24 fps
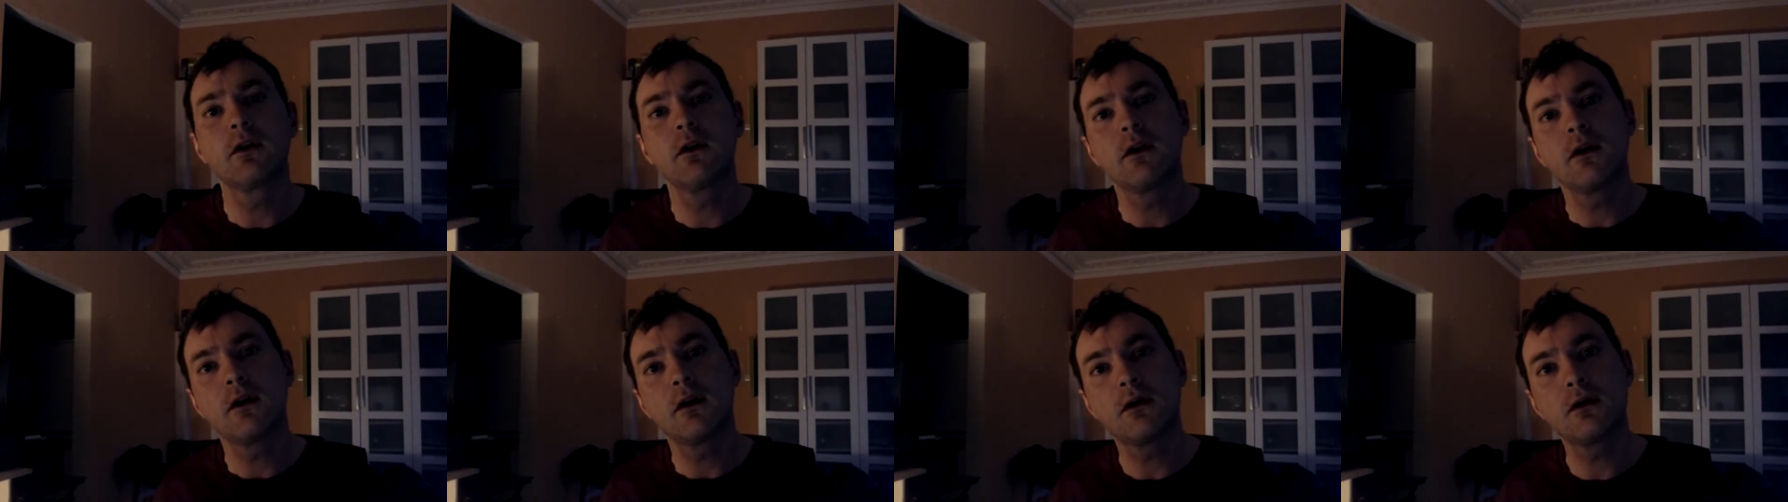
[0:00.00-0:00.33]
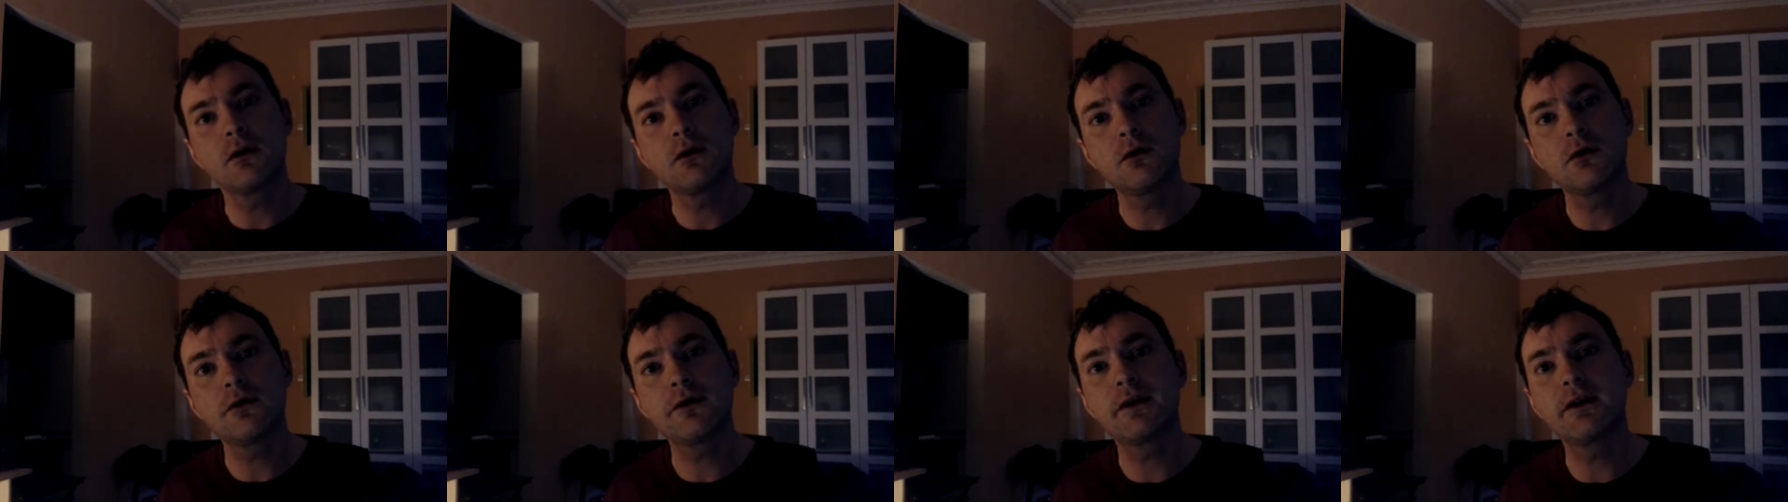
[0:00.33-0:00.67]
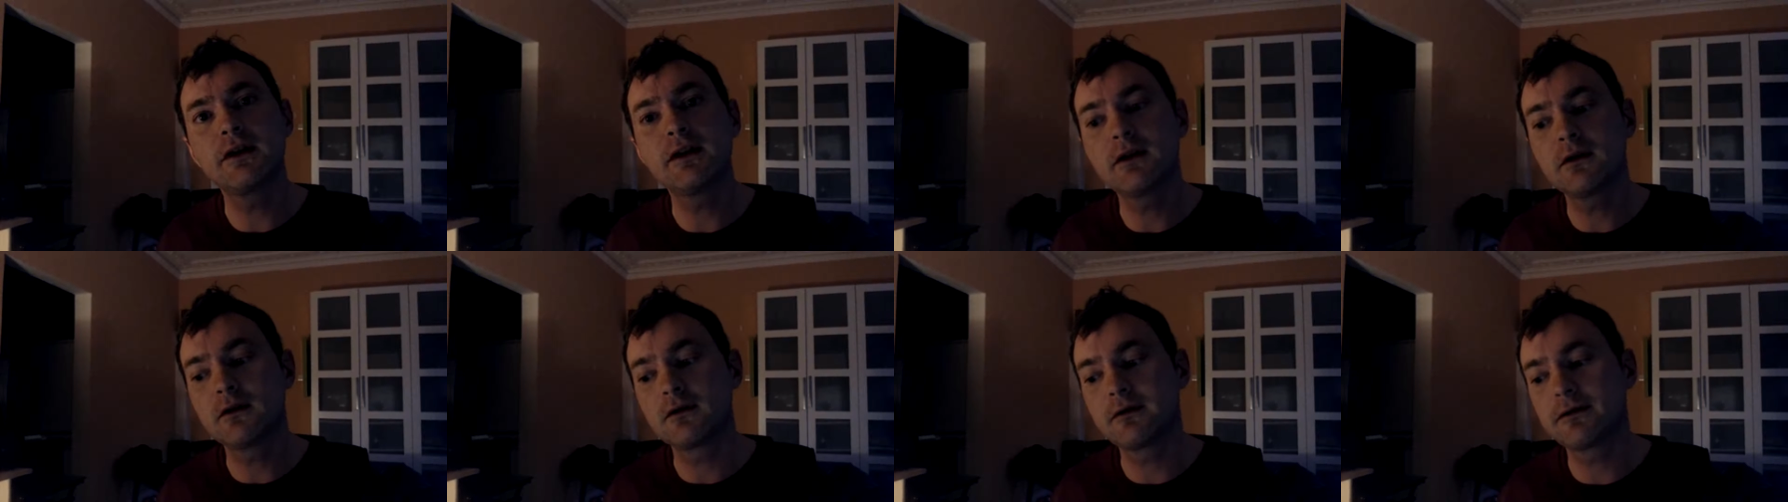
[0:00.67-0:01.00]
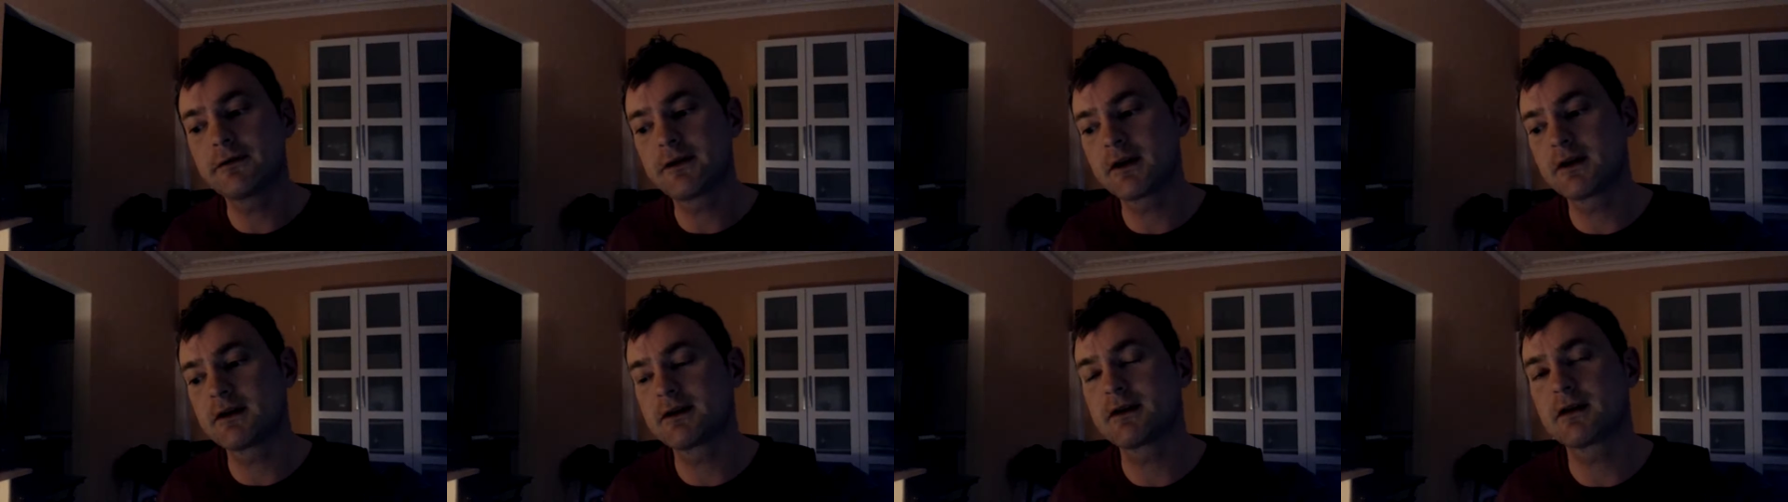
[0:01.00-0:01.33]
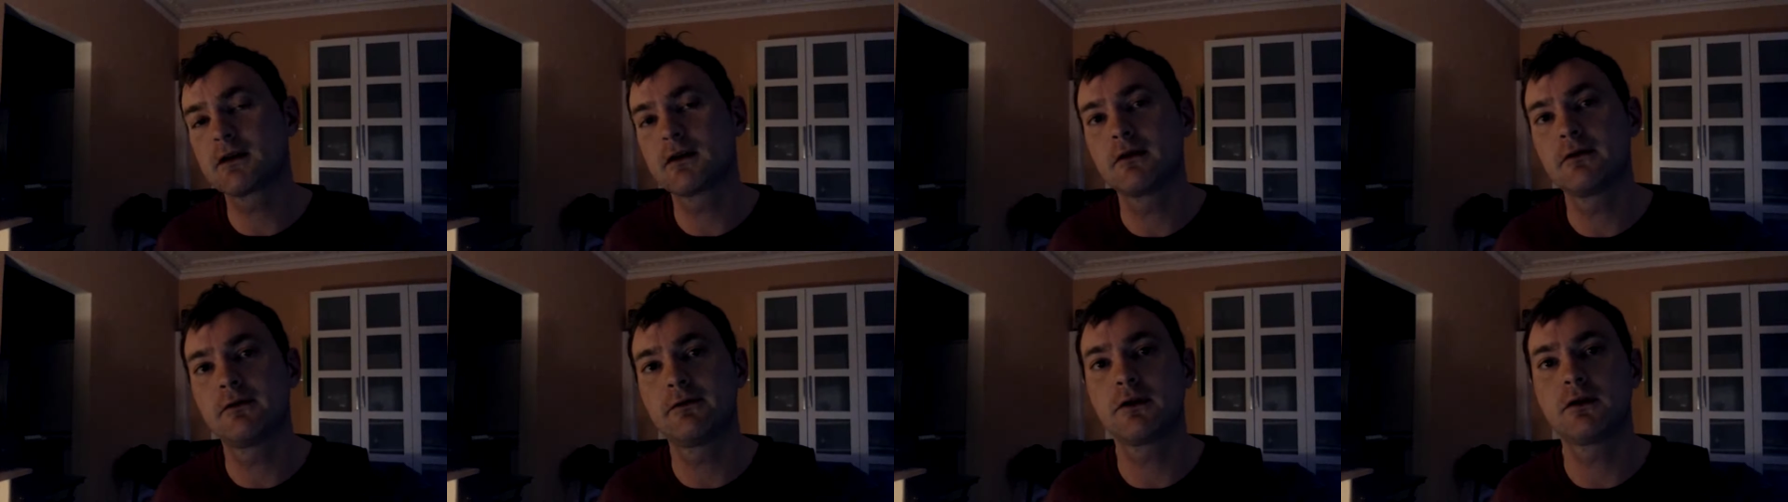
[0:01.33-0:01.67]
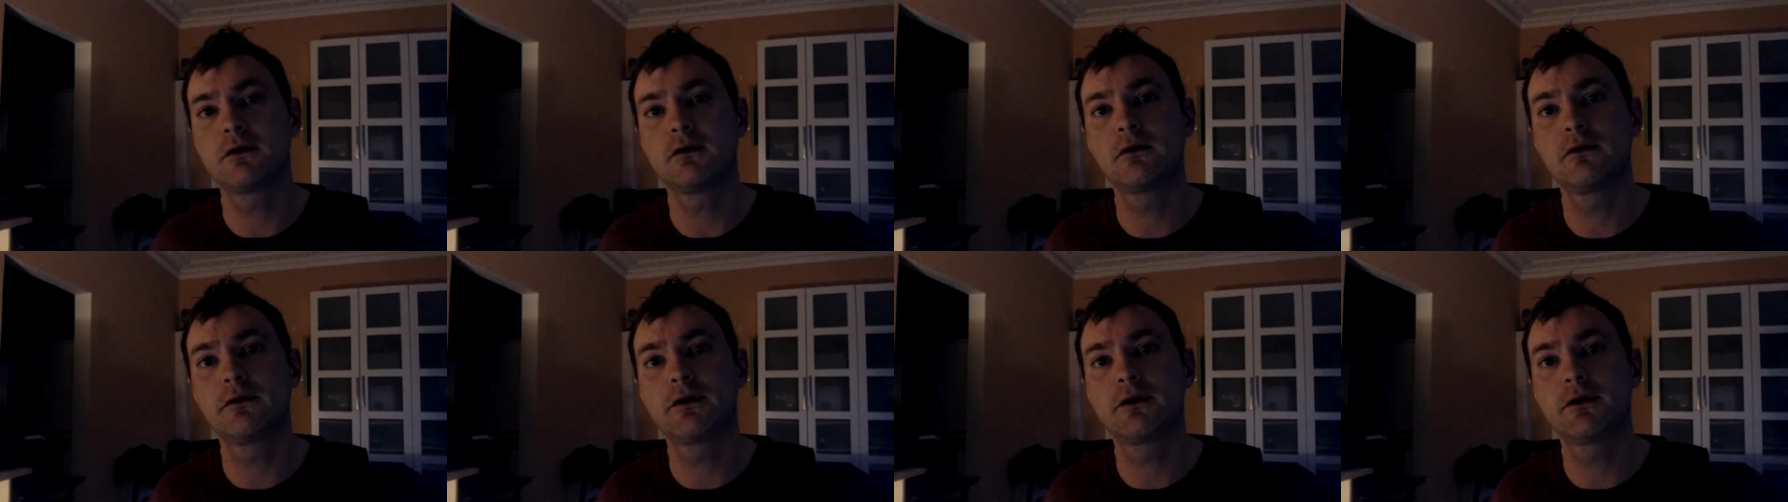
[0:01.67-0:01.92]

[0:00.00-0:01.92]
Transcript: all the little things that are involved